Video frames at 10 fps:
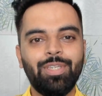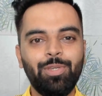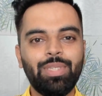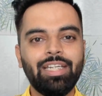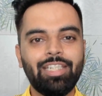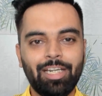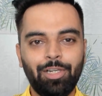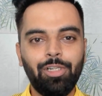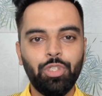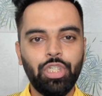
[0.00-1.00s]
using
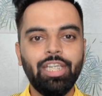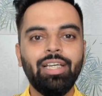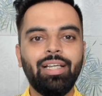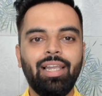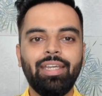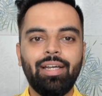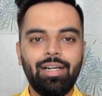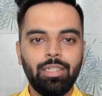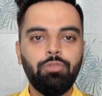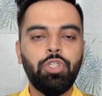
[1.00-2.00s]
technology like
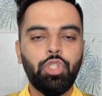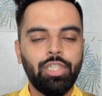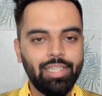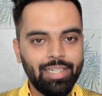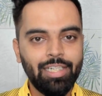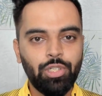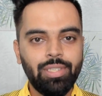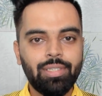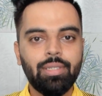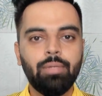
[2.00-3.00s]
artificial
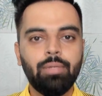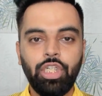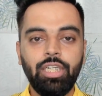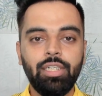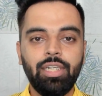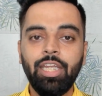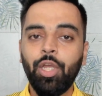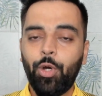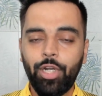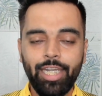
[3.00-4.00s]
intelligence, machine learning,
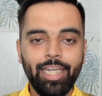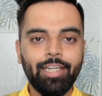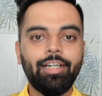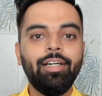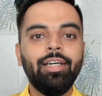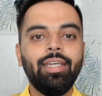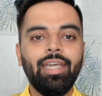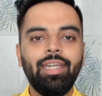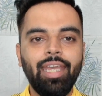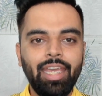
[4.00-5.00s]
or data
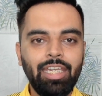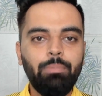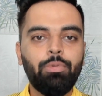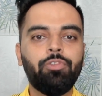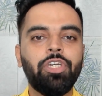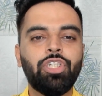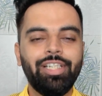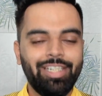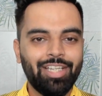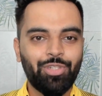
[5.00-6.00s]
in any professional
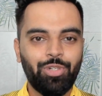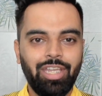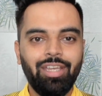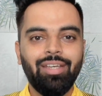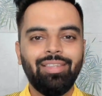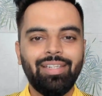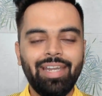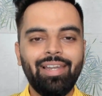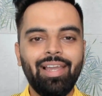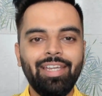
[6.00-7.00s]
industry. The
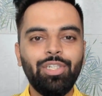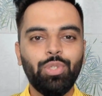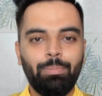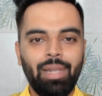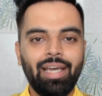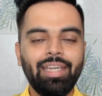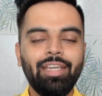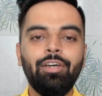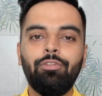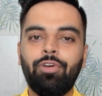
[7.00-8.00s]
deadline to
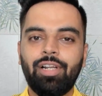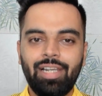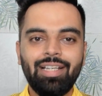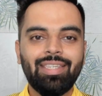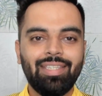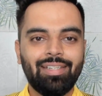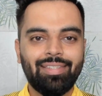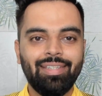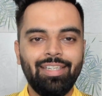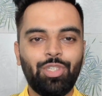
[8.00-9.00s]
apply for Class
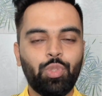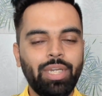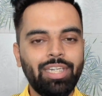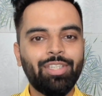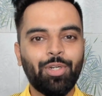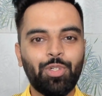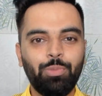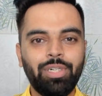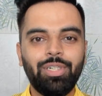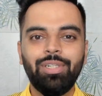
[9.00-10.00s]
6 is 20th
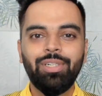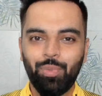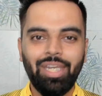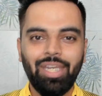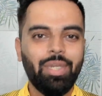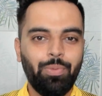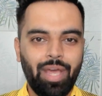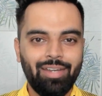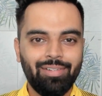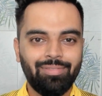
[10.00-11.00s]
October 2021.